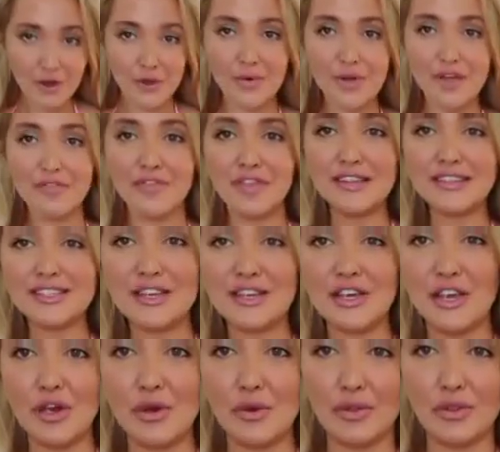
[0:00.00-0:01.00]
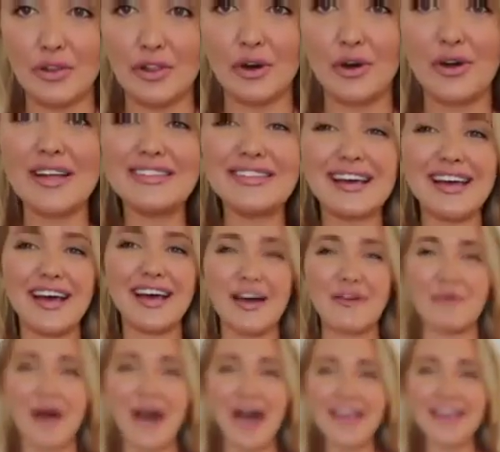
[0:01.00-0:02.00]
we have this cute little, it's a,
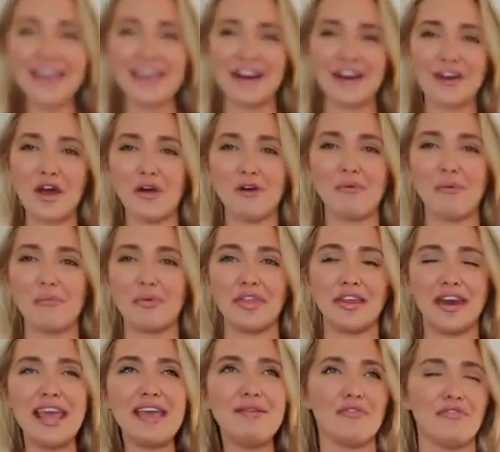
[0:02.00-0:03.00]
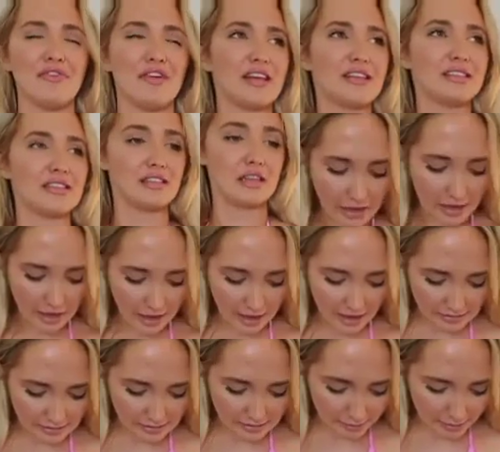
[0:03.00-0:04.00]
why can I not remember the name of this?
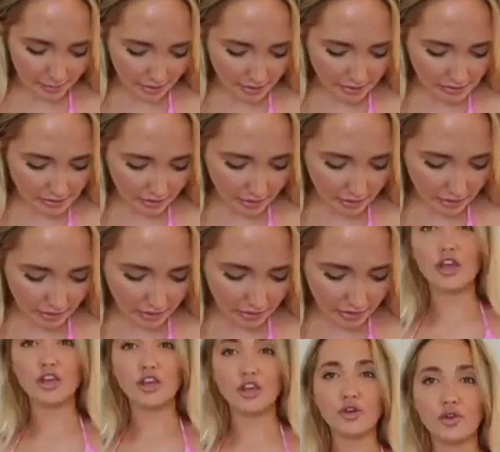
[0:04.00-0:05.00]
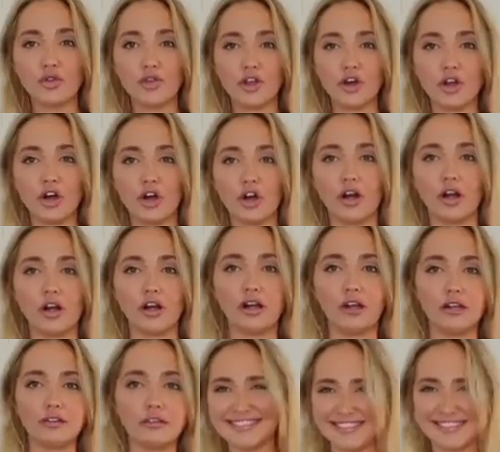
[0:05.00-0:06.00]
Guys, it's embarrassing. Cute
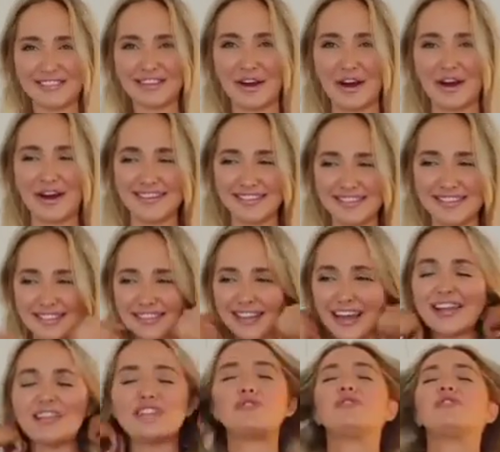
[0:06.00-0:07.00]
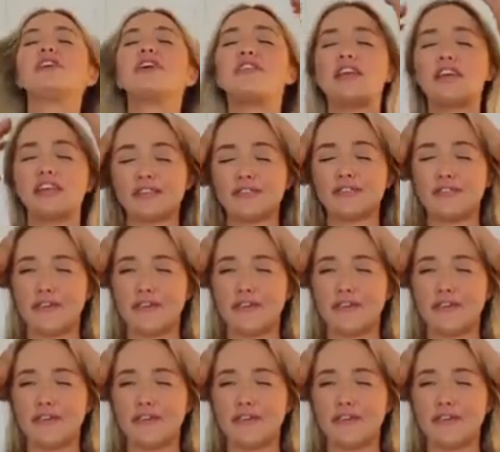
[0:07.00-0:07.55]
little skirt cinch, which I think is